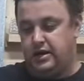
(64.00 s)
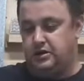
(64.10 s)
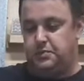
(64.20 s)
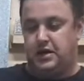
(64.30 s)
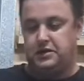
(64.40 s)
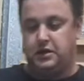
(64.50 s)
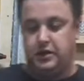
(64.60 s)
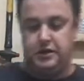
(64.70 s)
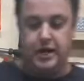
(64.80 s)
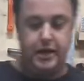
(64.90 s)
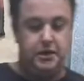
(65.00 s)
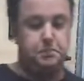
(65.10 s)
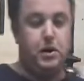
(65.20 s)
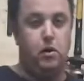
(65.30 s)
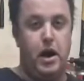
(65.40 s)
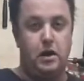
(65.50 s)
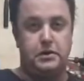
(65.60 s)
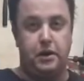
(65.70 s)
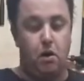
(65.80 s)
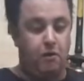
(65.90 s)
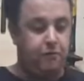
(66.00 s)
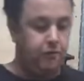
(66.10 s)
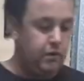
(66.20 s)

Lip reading: is basically take this bell housing off,